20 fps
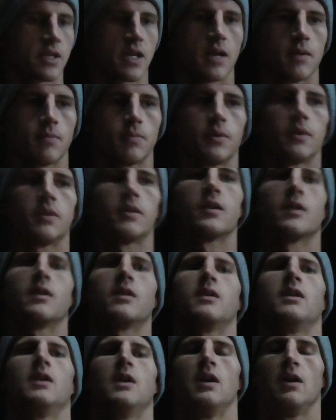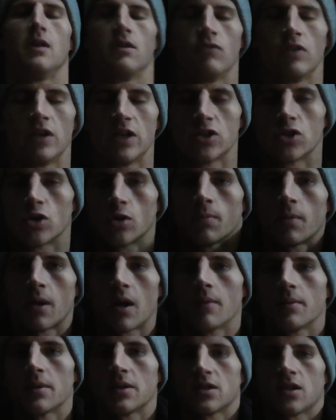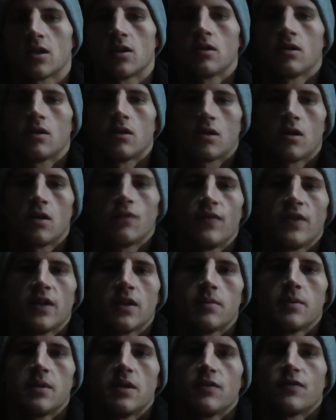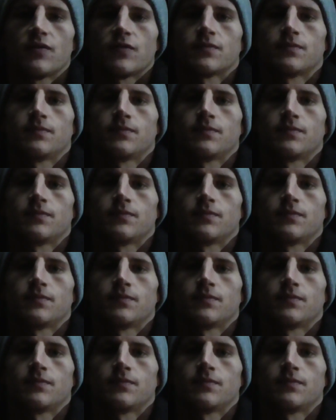camp and really stuck by me, so I can't thank them enough.